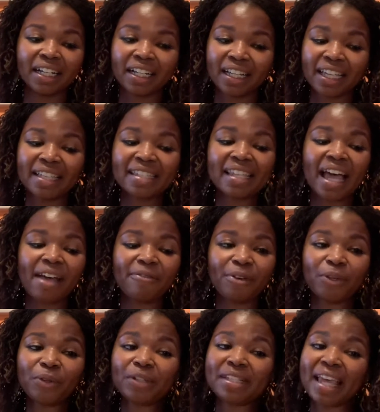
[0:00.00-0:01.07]
It's time for
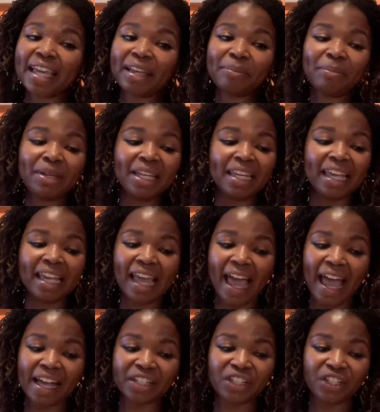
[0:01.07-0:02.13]
you to take immediate
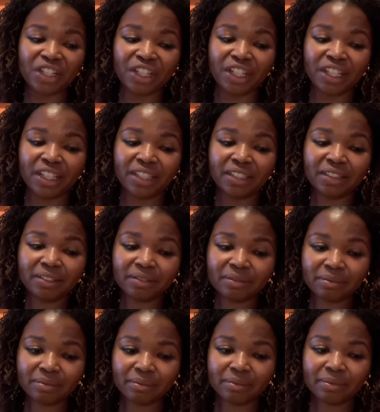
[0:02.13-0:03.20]
action
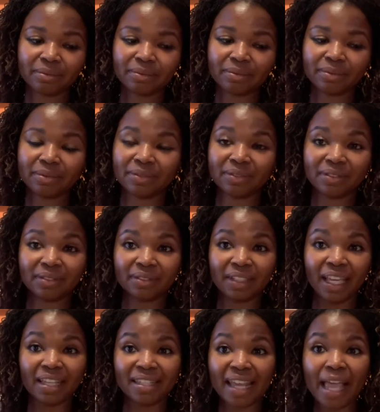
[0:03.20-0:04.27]

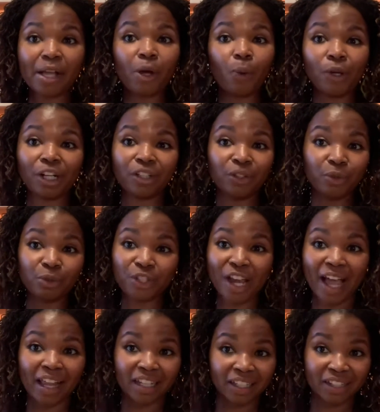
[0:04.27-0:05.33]
and take on a new
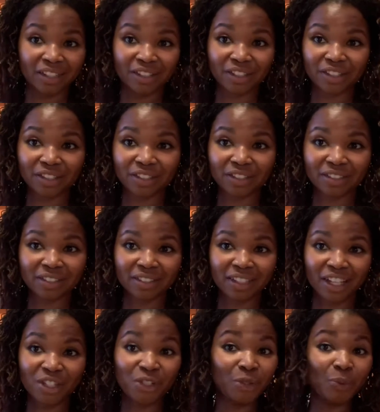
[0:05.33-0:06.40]
challenge
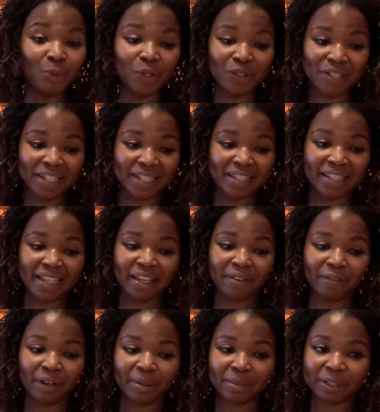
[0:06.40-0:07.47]
because you will
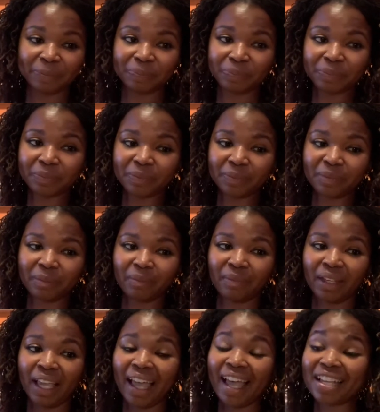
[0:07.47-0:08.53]
succeed from it.
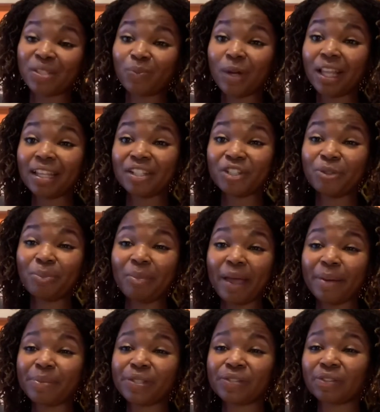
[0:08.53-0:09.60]
As well as you
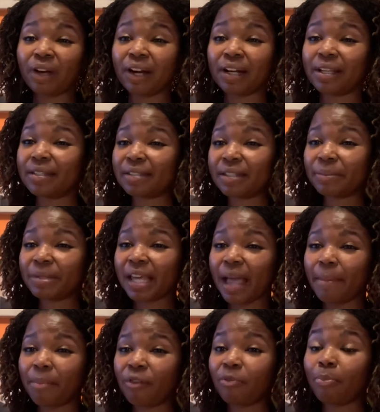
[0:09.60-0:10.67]
may be starting some
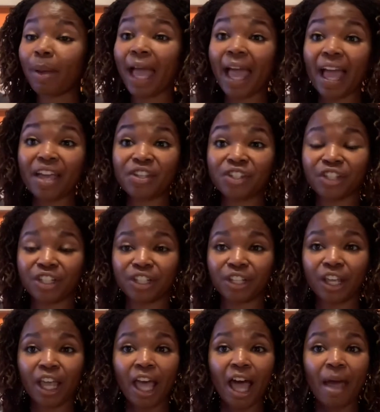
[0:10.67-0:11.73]
type of
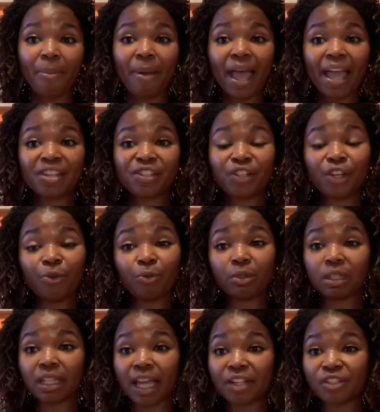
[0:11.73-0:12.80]
passion, a passionate
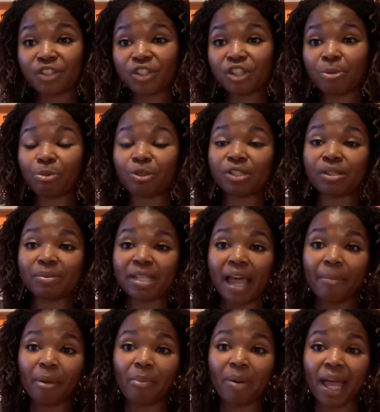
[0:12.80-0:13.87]
relationship or some
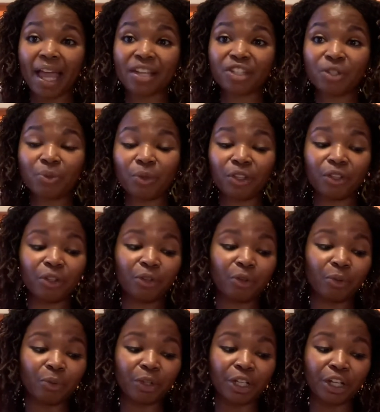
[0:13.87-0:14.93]
type of passion with your
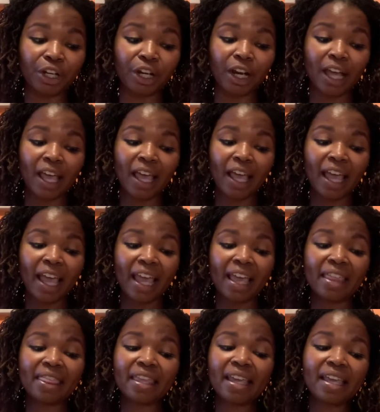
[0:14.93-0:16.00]
career
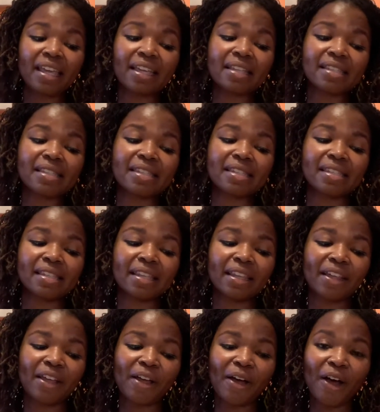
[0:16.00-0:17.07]
and things
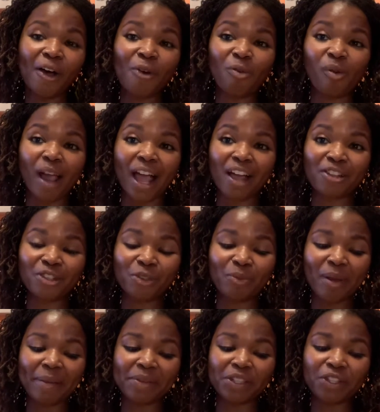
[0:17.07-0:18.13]
around you
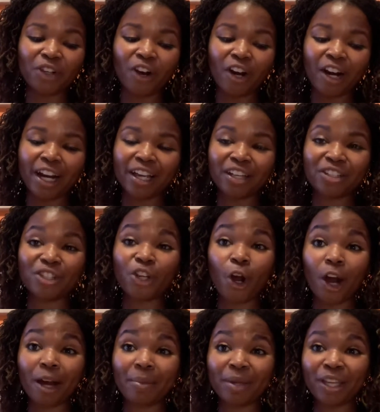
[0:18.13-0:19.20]
may be char
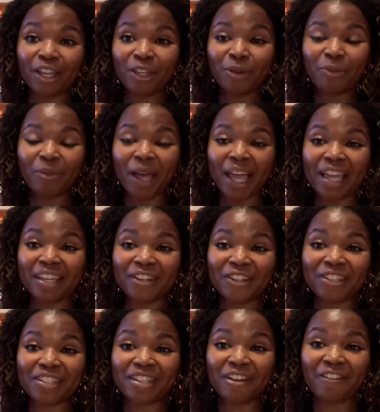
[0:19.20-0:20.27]
charming. You might,
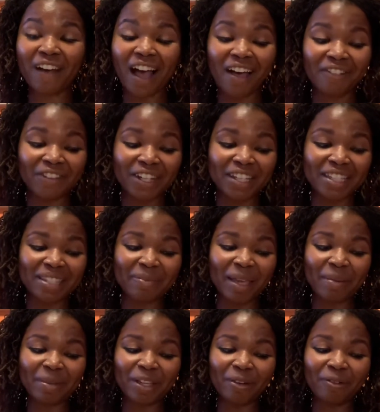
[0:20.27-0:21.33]
your self-confidence
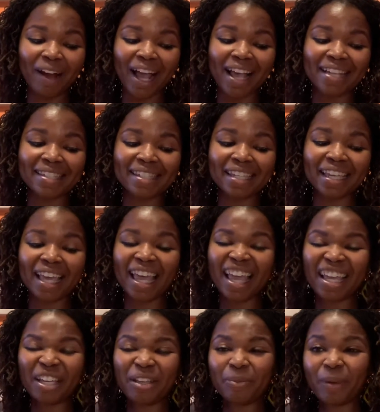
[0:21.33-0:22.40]
may be arising.
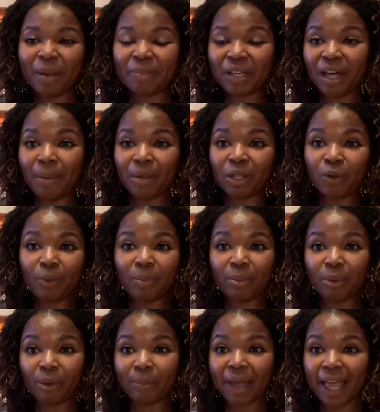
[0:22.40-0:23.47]
You might become a little bit
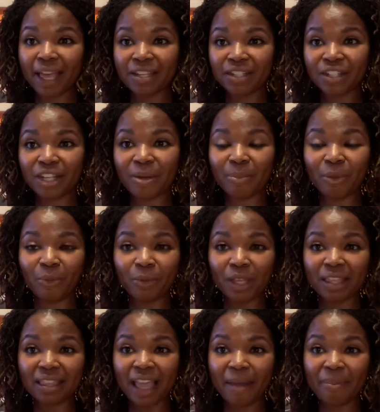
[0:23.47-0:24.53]
more passionate, but
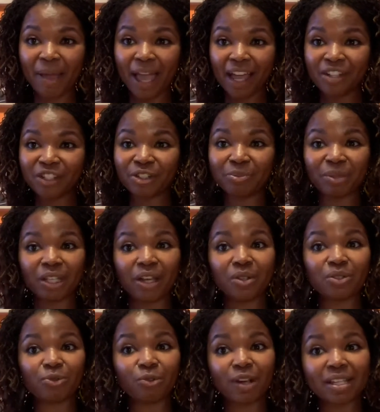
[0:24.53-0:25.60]
with that passion
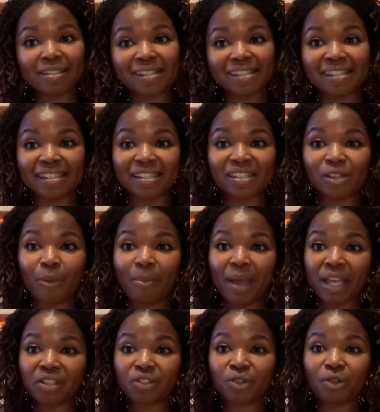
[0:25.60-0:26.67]
becomes restlessness. So
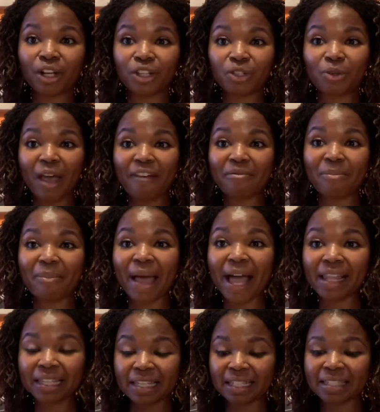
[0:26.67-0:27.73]
make sure that you have
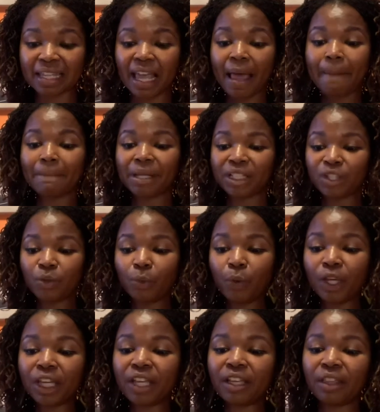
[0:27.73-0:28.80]
balance
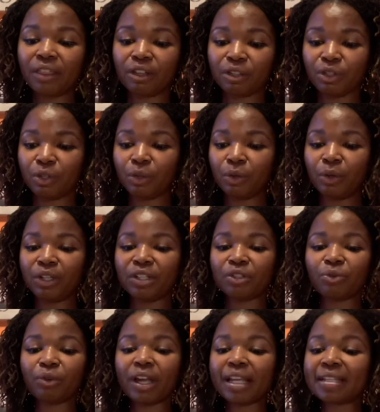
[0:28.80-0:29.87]
between the two. And this
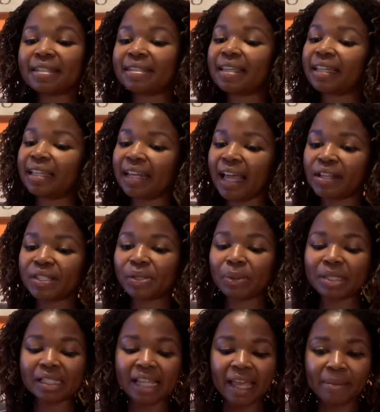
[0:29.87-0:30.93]
red is sticking out, so
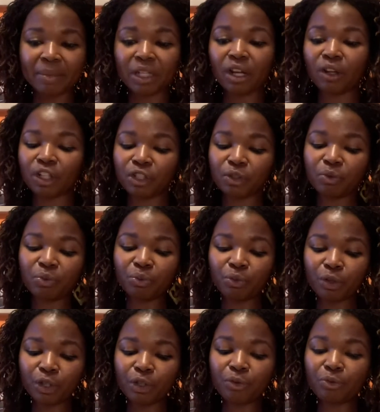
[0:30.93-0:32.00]
it's letting me know that you
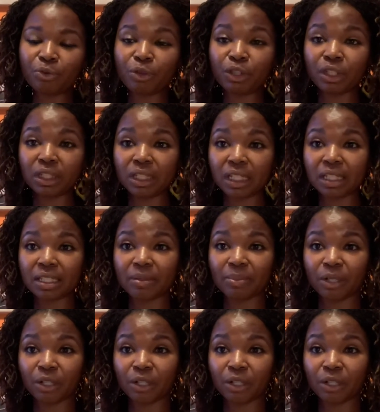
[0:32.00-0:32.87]
really, really need to be